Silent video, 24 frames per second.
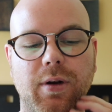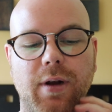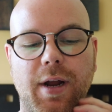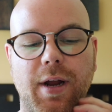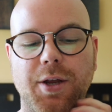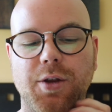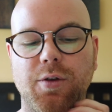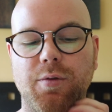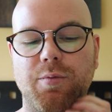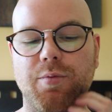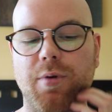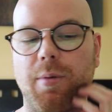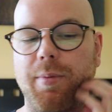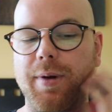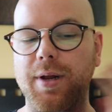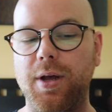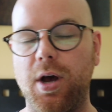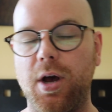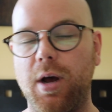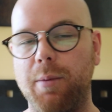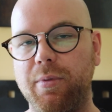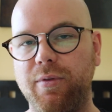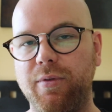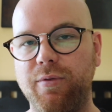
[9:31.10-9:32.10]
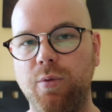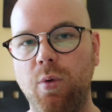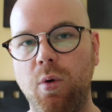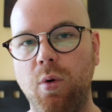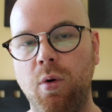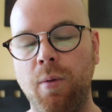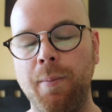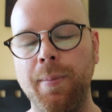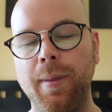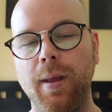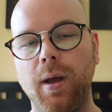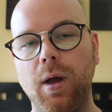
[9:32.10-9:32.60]
like you've probably heard
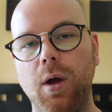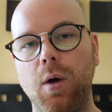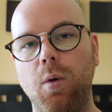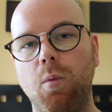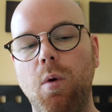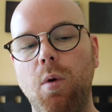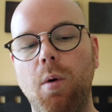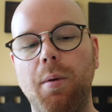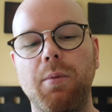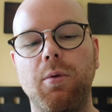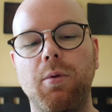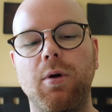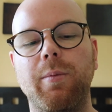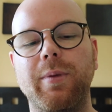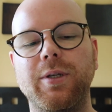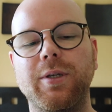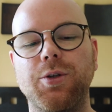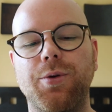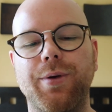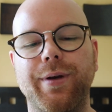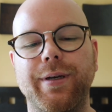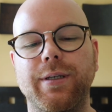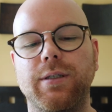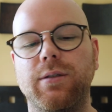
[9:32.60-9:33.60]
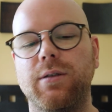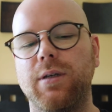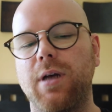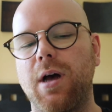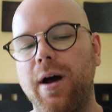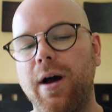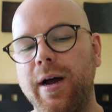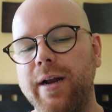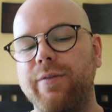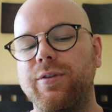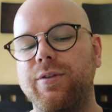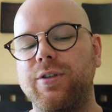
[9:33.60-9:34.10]
before. What we want to be doing is
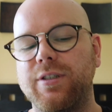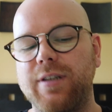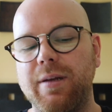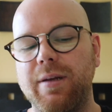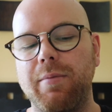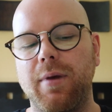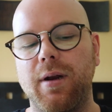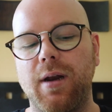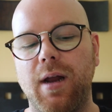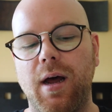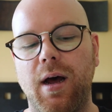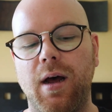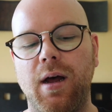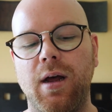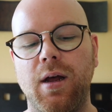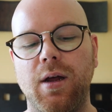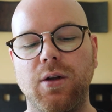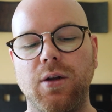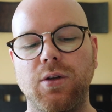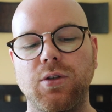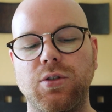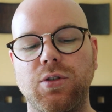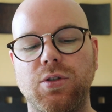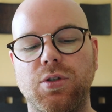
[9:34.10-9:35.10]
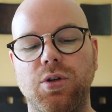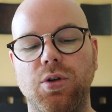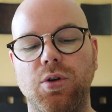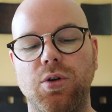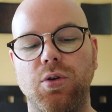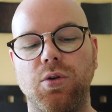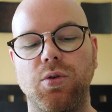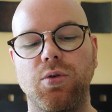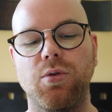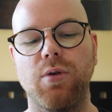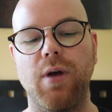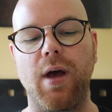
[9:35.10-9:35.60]
kind of similar
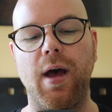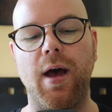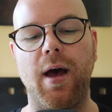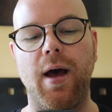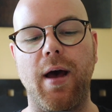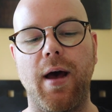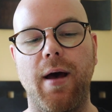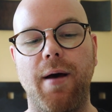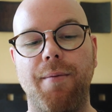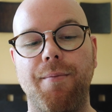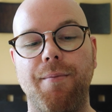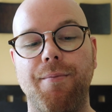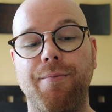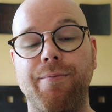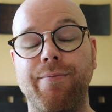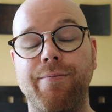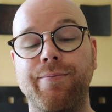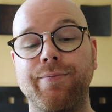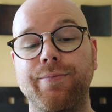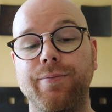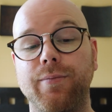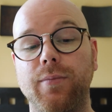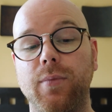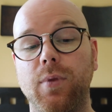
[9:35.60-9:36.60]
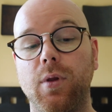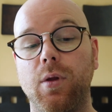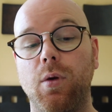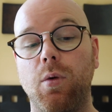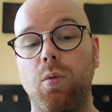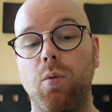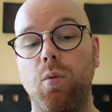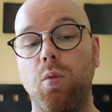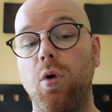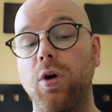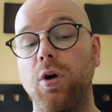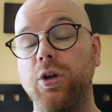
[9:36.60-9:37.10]
to
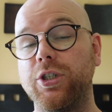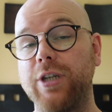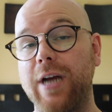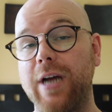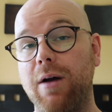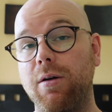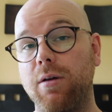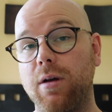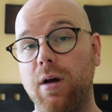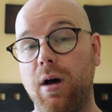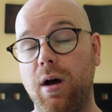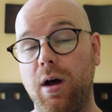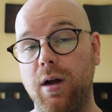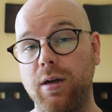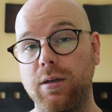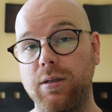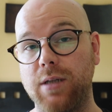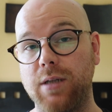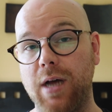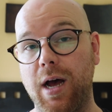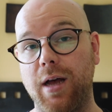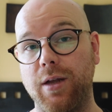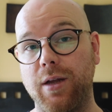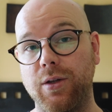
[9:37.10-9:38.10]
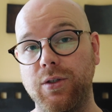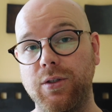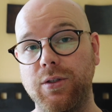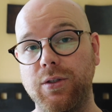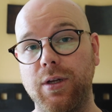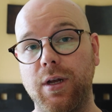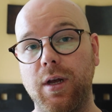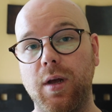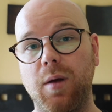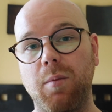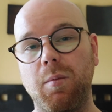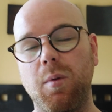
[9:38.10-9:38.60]
what Shoutcart does,
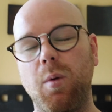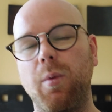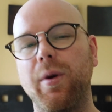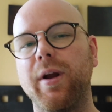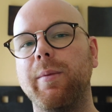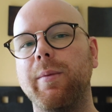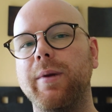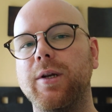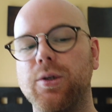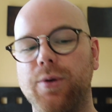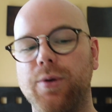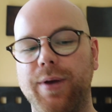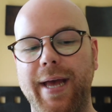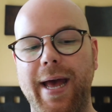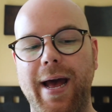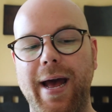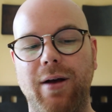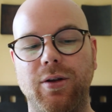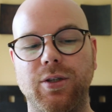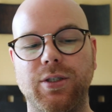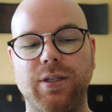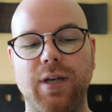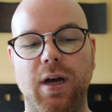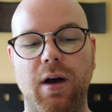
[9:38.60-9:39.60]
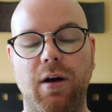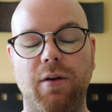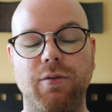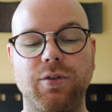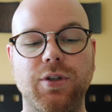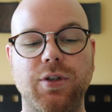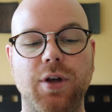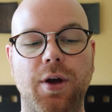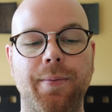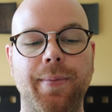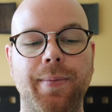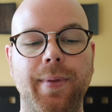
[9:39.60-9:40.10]
but we're going to be doing it ourselves.
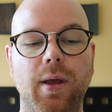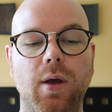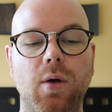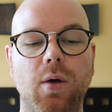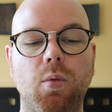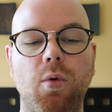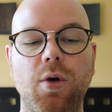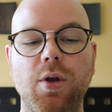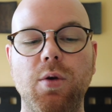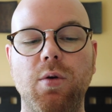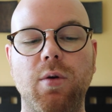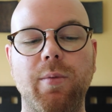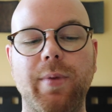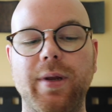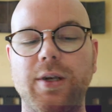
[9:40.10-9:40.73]
So what you want to be